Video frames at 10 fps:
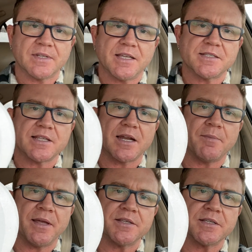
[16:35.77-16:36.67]
Isn't that
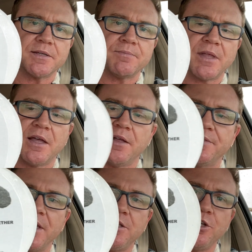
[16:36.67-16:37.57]
amazing?
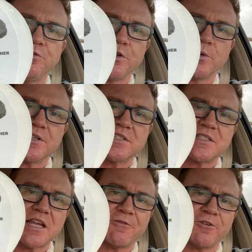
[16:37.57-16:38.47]
Thank you, viewer
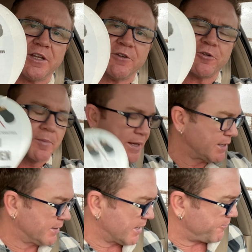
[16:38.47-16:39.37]
Stephanie, for
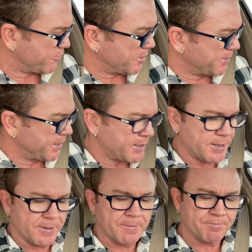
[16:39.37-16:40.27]
making that for me
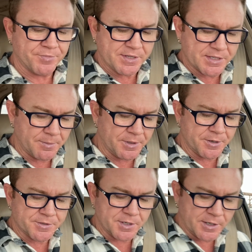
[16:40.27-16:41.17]
some
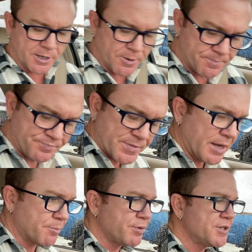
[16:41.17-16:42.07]
years ago. I
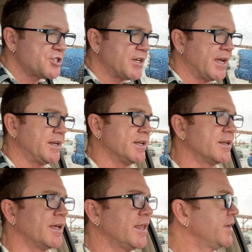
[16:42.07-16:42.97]
appreciate it, and
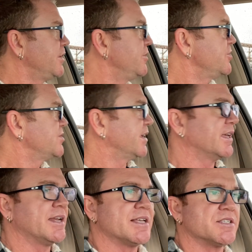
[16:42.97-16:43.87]
I like using
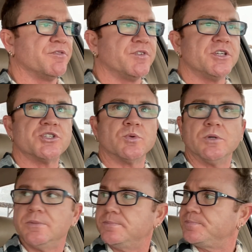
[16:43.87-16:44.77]
it as a visual.